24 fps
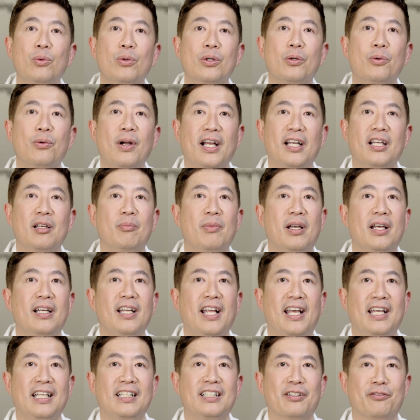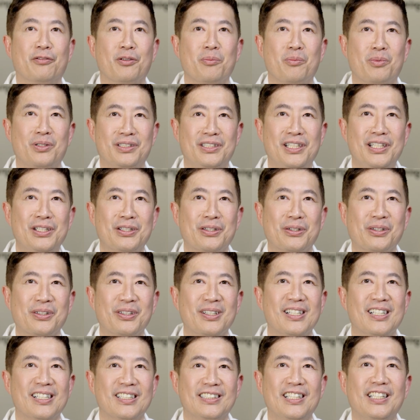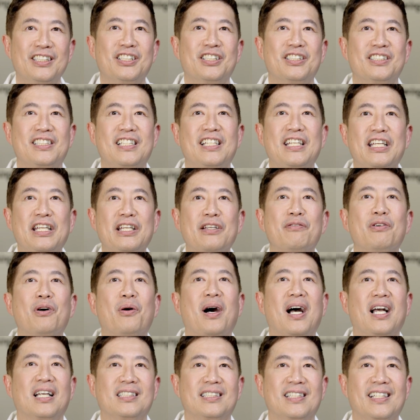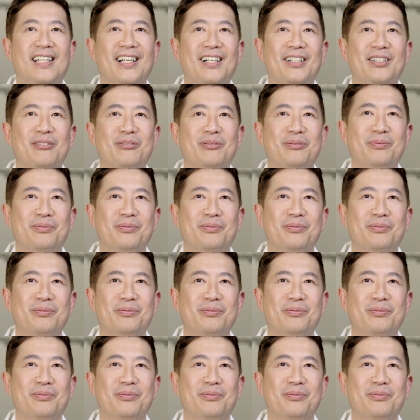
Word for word: will recommend a different procedure, such as the EVO ICL.